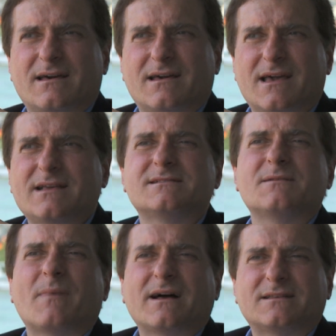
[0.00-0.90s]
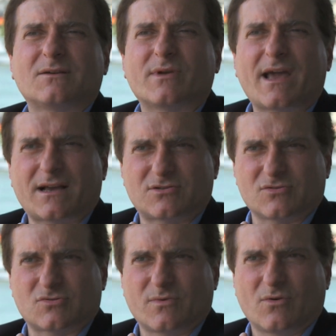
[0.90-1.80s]
enzymatic
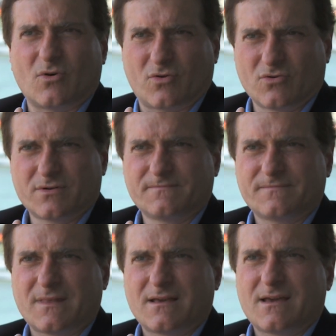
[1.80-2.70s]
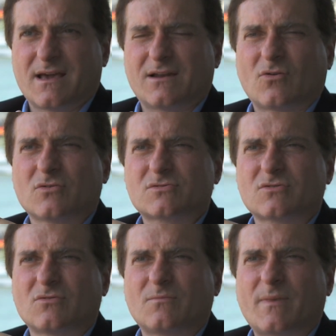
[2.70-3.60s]
reactions will occur and
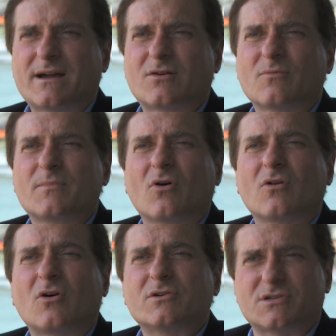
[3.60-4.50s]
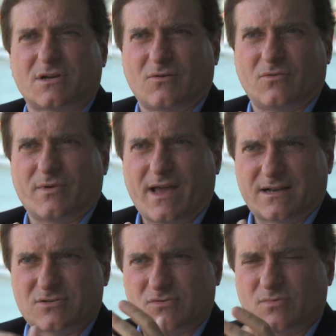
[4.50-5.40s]
also microbiological
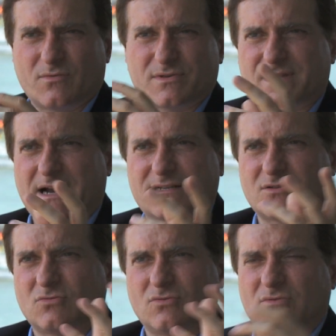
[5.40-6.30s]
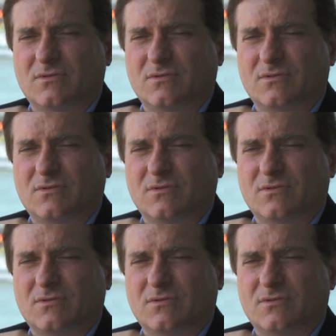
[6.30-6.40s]
reactions will start to